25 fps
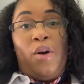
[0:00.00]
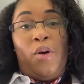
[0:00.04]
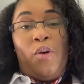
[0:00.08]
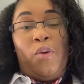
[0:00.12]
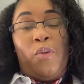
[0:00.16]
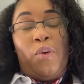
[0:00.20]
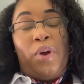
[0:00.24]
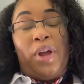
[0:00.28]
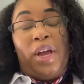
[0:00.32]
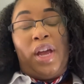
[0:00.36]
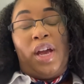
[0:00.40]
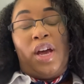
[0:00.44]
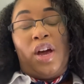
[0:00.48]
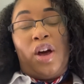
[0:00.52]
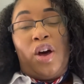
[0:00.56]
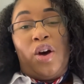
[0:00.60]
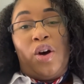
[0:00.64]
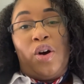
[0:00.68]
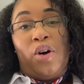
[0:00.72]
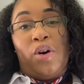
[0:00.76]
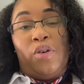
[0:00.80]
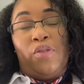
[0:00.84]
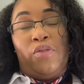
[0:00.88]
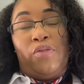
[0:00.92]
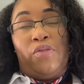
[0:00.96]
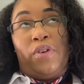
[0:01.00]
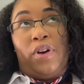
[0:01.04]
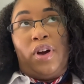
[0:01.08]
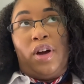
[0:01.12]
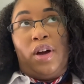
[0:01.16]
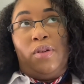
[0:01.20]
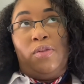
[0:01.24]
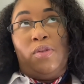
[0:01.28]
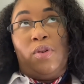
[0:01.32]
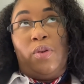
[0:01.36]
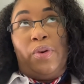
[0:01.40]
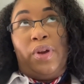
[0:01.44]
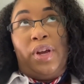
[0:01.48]
We go
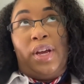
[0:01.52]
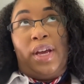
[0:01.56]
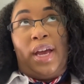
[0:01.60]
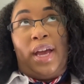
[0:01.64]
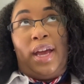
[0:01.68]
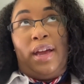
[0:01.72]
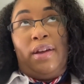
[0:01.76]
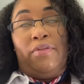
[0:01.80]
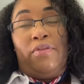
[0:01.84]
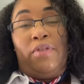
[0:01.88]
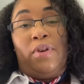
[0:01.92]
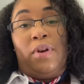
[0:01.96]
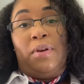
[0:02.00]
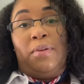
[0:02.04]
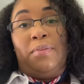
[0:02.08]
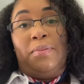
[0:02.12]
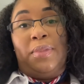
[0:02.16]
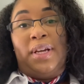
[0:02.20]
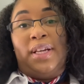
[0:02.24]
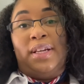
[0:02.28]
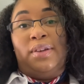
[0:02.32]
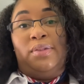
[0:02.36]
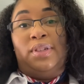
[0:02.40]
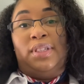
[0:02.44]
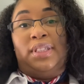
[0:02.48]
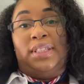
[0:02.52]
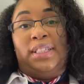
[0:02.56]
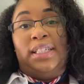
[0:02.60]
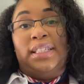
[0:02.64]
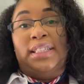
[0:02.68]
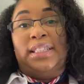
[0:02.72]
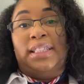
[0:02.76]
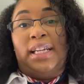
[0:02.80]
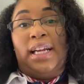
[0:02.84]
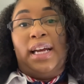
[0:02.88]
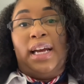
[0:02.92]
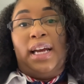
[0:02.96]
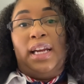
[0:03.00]
from where we came from, it was
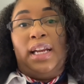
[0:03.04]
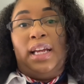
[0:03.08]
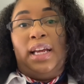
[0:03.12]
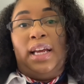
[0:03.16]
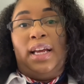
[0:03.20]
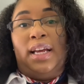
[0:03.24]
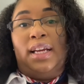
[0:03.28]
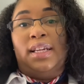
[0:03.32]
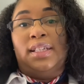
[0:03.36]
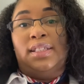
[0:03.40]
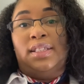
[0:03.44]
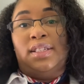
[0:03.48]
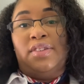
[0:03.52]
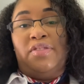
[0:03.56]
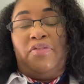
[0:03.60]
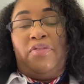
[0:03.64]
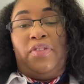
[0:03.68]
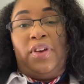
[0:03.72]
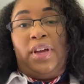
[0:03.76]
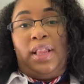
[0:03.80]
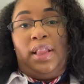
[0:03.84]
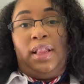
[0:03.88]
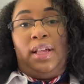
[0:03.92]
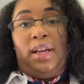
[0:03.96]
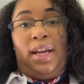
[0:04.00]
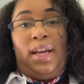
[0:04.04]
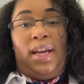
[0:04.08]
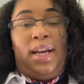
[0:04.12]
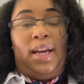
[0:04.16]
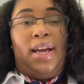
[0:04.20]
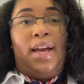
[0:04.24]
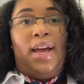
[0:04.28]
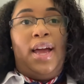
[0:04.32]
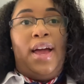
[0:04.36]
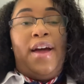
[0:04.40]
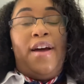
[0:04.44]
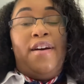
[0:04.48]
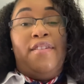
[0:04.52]
Cincinnati to Philly,
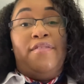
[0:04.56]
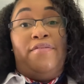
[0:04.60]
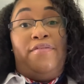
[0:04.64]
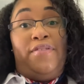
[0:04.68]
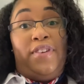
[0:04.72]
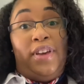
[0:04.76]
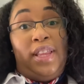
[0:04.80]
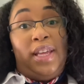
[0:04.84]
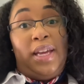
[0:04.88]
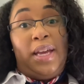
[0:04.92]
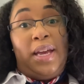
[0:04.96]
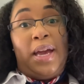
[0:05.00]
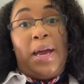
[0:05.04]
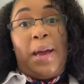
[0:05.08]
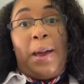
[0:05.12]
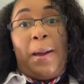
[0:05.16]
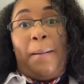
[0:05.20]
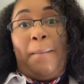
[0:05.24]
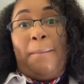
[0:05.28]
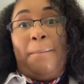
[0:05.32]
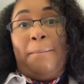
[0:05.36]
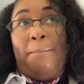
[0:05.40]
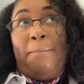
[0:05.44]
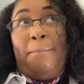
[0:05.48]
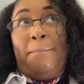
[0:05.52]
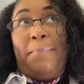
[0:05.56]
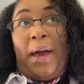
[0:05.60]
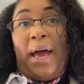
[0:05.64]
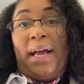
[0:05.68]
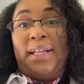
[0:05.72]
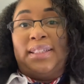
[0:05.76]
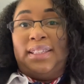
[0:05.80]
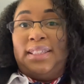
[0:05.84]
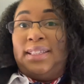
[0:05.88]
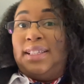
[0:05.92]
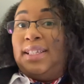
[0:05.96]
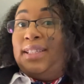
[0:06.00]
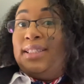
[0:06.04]
Philly back
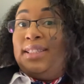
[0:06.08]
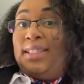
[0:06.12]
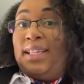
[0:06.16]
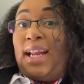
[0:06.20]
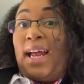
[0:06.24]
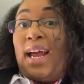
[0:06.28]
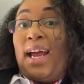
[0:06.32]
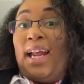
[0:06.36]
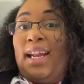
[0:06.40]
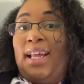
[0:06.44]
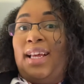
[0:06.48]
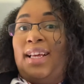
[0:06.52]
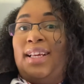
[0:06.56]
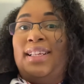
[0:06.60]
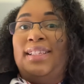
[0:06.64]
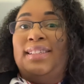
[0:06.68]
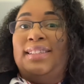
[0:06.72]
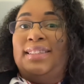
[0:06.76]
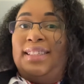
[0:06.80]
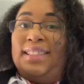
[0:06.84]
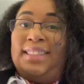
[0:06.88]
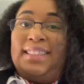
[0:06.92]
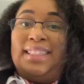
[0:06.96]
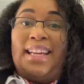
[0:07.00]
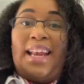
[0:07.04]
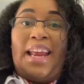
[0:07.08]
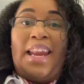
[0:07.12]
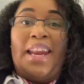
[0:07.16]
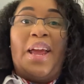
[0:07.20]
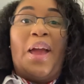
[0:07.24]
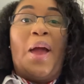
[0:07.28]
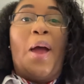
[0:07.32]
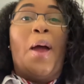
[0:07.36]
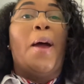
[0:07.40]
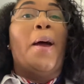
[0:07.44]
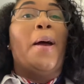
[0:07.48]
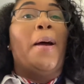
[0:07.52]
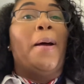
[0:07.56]
to Cincinnati, Cincinnati
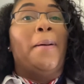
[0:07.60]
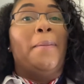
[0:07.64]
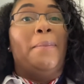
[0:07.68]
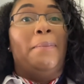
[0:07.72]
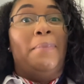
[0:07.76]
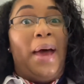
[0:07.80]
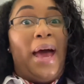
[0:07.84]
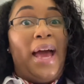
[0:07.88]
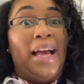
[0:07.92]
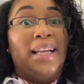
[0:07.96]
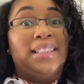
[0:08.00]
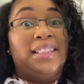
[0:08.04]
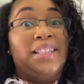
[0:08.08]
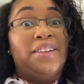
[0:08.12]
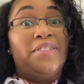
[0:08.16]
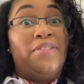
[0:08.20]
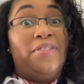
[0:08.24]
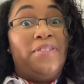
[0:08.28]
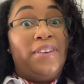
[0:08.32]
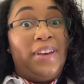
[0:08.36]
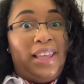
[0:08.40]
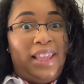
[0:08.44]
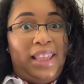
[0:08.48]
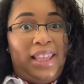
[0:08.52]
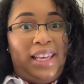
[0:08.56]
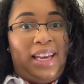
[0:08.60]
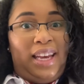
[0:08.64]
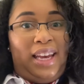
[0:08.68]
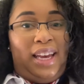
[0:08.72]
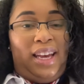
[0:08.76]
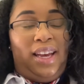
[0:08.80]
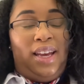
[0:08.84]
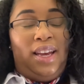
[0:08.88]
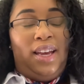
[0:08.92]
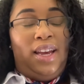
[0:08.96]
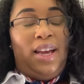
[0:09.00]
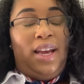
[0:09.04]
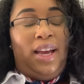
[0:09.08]
back to Philly,
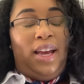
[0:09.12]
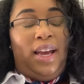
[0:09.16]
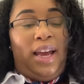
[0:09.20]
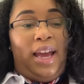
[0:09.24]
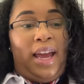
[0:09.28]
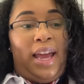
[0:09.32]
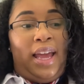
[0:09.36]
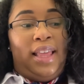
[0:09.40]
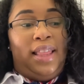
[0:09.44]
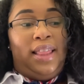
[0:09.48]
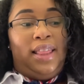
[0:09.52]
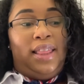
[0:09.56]
and